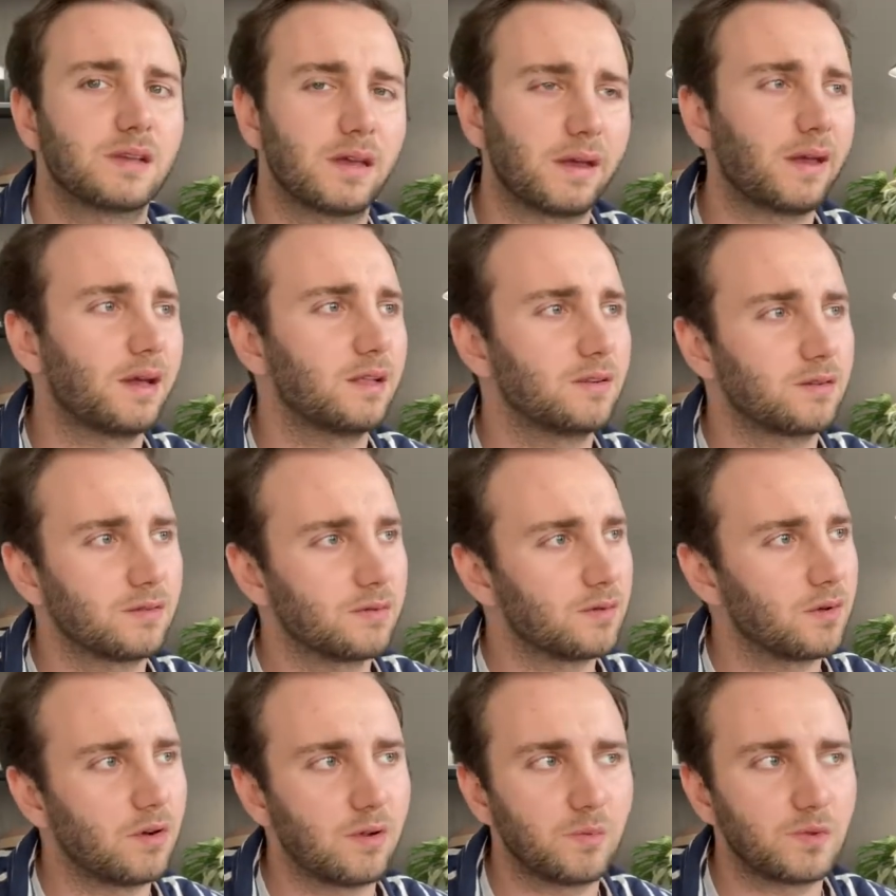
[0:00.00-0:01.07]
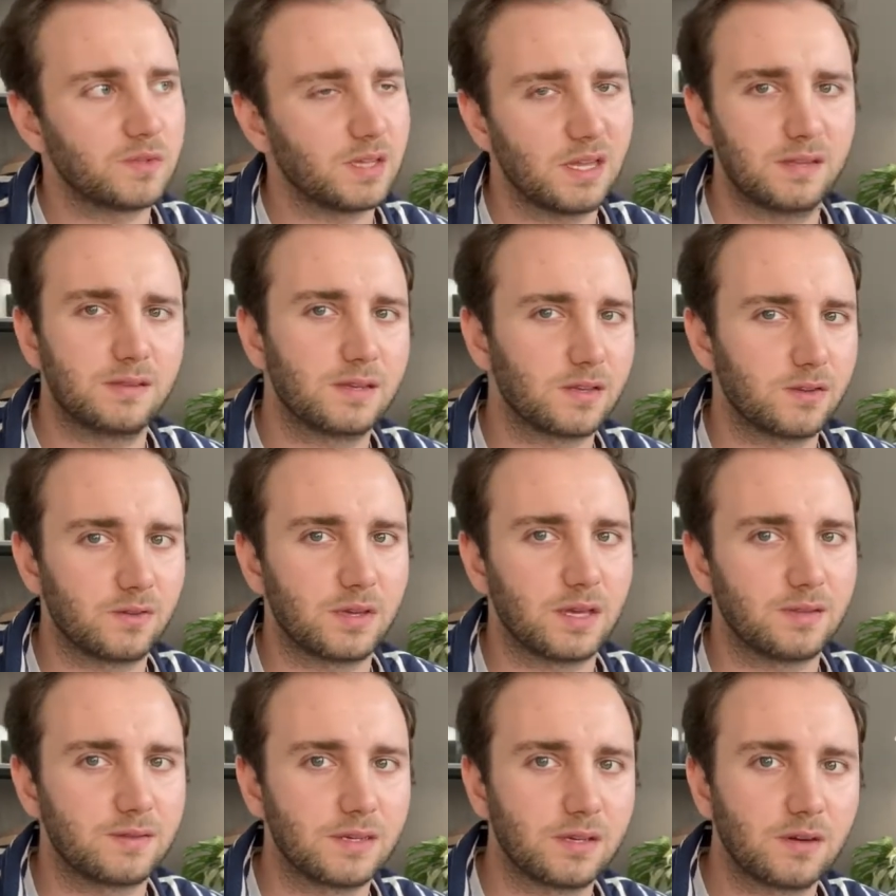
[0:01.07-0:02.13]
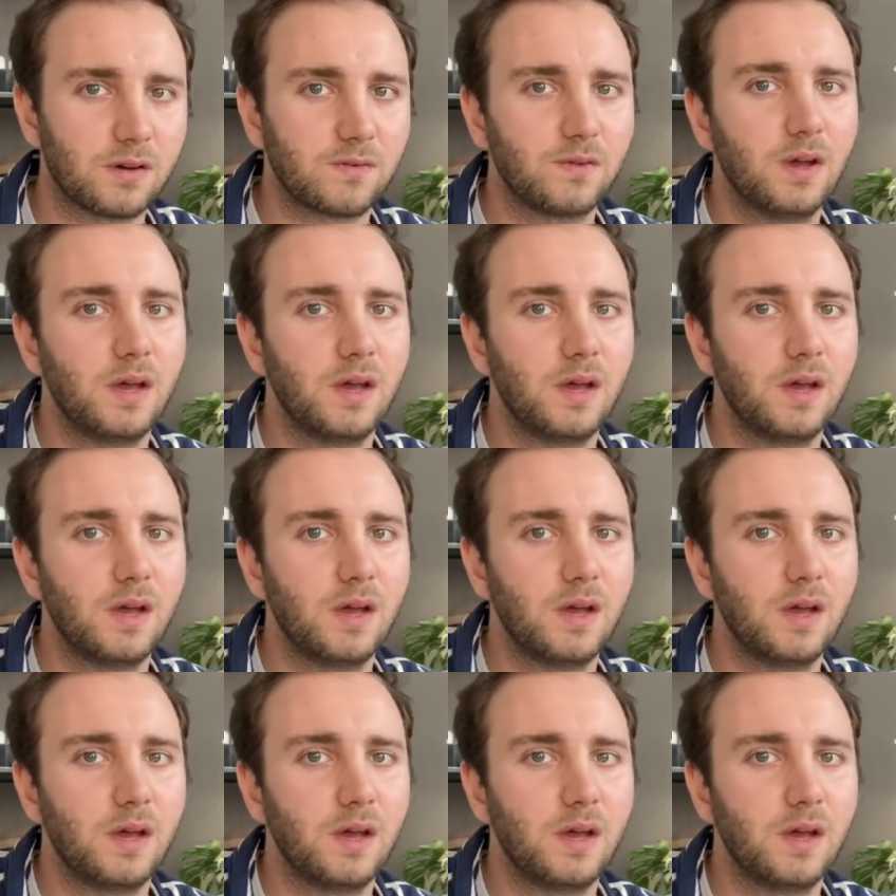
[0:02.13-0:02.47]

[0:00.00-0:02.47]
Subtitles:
and almost anything you can think of,